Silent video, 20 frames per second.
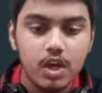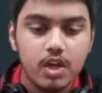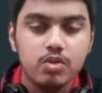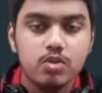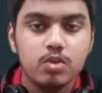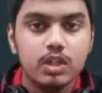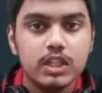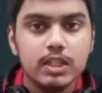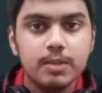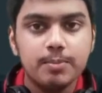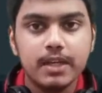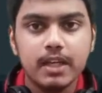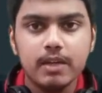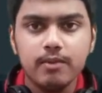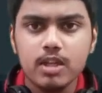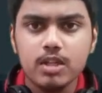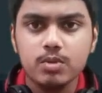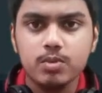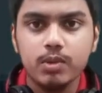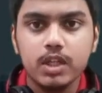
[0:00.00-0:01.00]
So in the
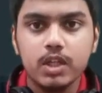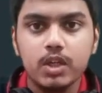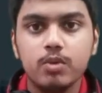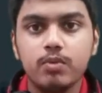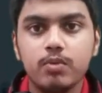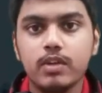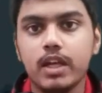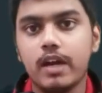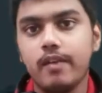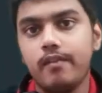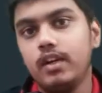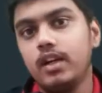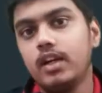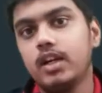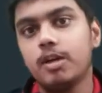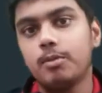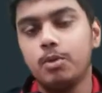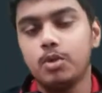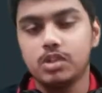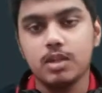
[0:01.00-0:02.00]
previous video we have learned
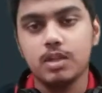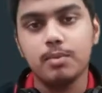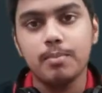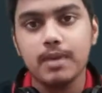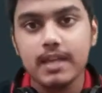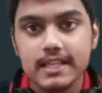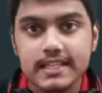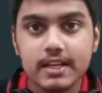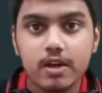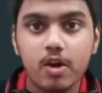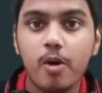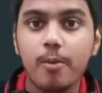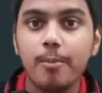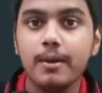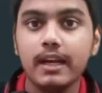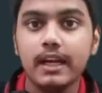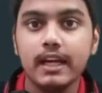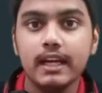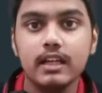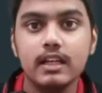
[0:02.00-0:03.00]
about some basic
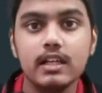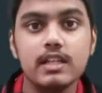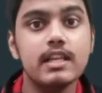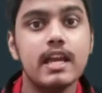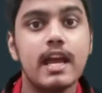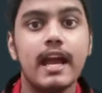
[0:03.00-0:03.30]
operators,